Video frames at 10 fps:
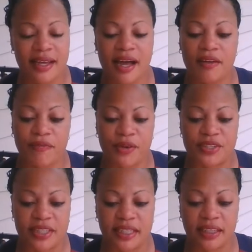
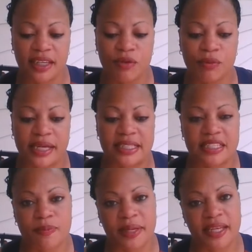unfortunately, race
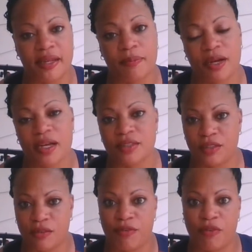has been brought to the